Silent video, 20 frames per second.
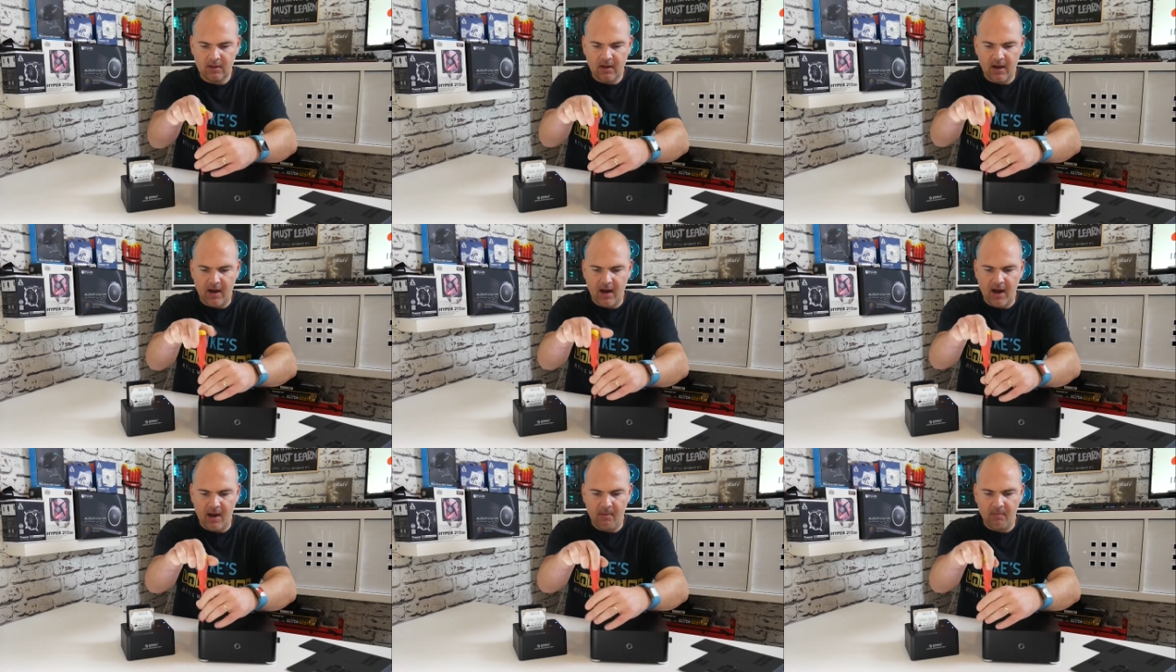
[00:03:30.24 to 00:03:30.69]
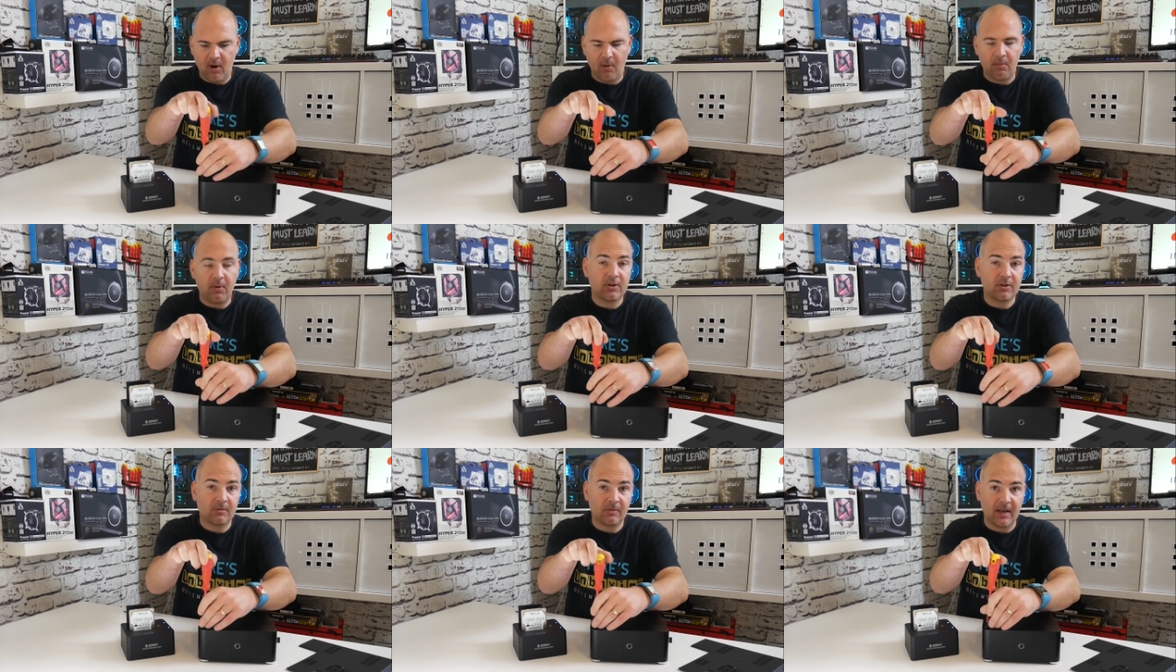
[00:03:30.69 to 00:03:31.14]
um, but I'll
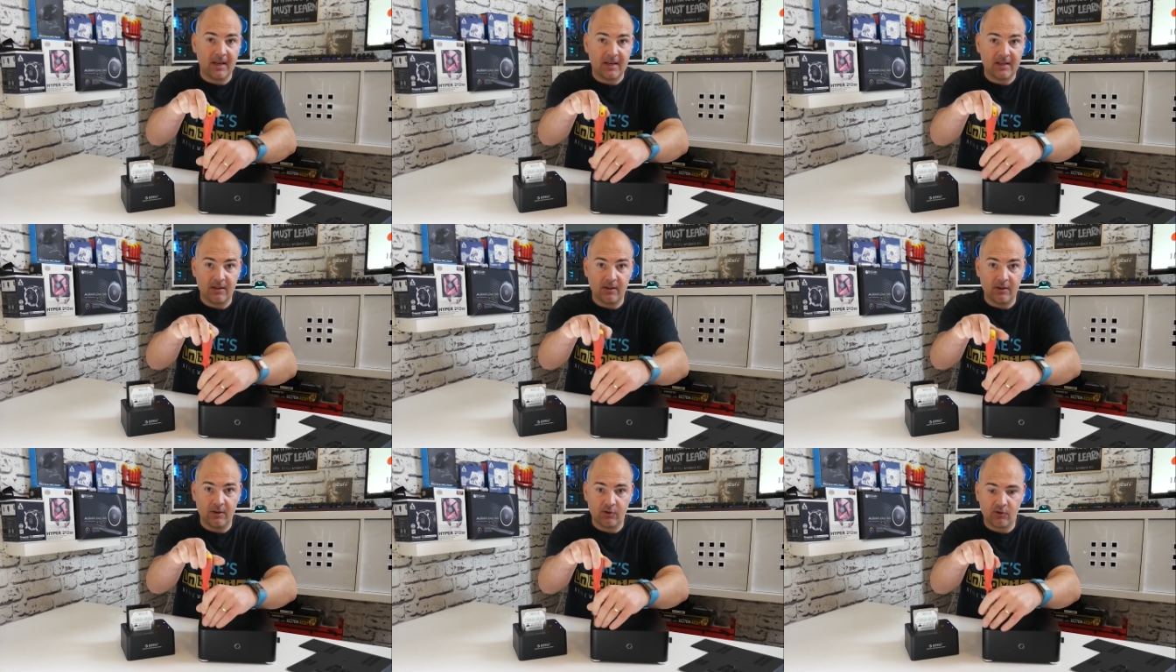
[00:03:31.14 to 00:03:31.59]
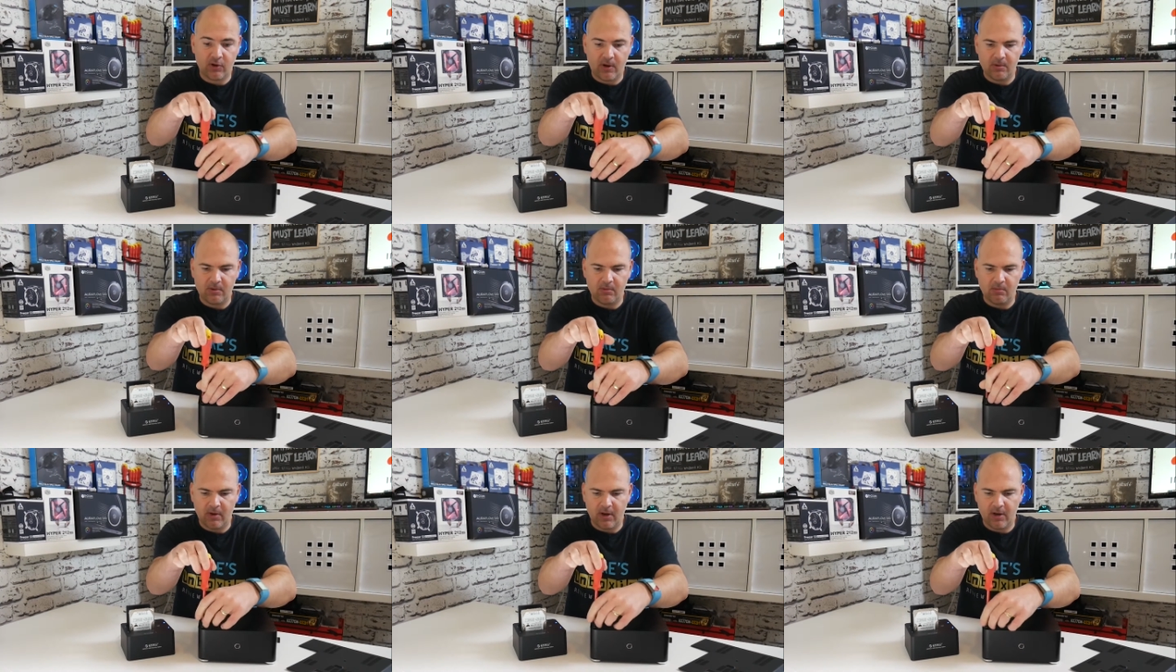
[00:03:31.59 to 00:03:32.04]
put some links in the
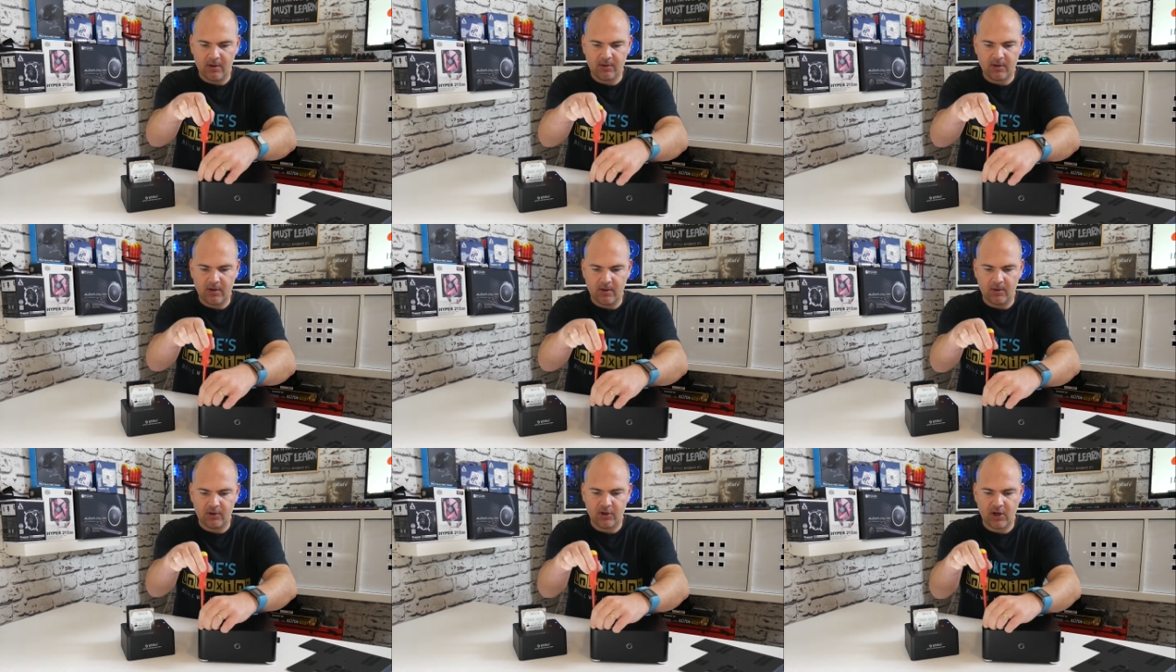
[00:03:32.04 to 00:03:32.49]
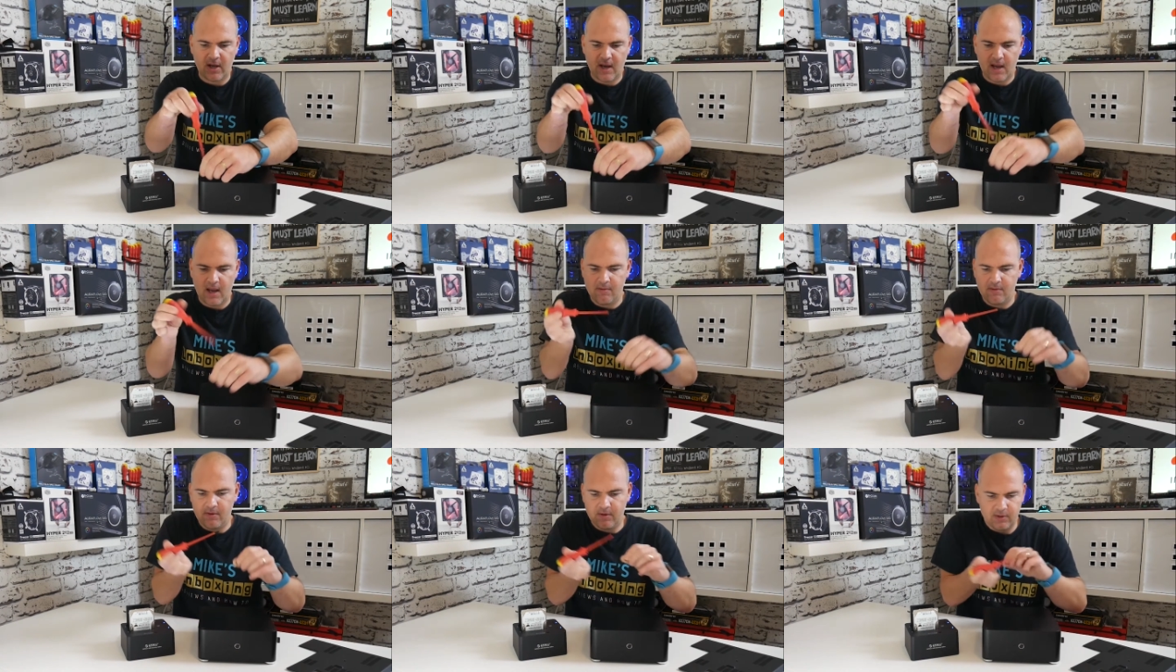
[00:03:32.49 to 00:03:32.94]
description below so you can check it
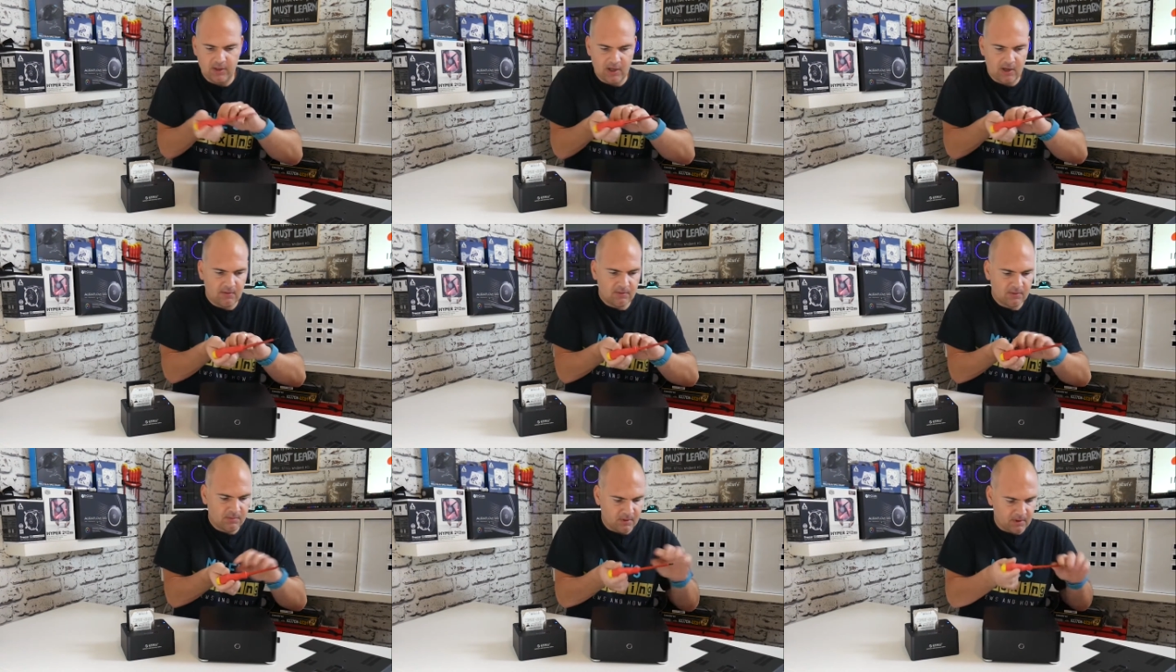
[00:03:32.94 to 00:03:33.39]
out for yourselves.